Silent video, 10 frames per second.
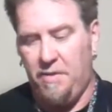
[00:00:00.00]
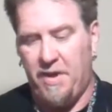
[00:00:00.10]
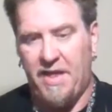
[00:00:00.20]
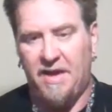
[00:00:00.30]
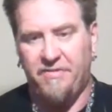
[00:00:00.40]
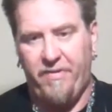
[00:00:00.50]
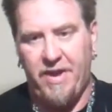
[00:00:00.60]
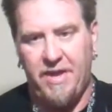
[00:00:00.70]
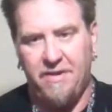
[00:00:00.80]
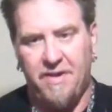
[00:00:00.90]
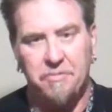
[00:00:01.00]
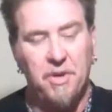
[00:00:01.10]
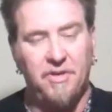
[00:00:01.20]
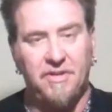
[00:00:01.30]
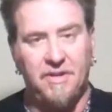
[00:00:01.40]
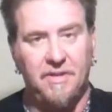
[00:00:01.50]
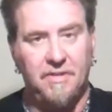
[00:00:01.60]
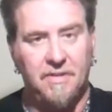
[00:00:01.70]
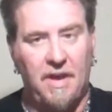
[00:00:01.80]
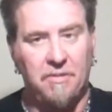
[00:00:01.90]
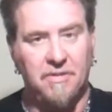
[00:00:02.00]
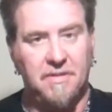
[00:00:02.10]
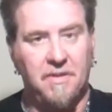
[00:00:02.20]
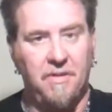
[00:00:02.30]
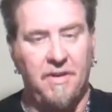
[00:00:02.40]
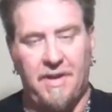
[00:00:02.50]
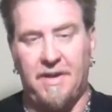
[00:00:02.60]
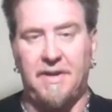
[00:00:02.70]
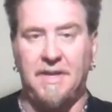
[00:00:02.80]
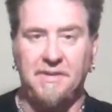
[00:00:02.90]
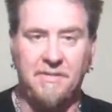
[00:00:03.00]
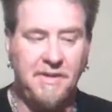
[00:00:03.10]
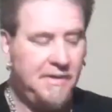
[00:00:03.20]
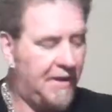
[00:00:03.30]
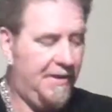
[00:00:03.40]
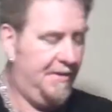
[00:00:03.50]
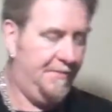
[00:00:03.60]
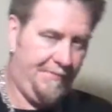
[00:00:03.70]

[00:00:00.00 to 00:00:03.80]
My last video I mentioned I was going to get another one, and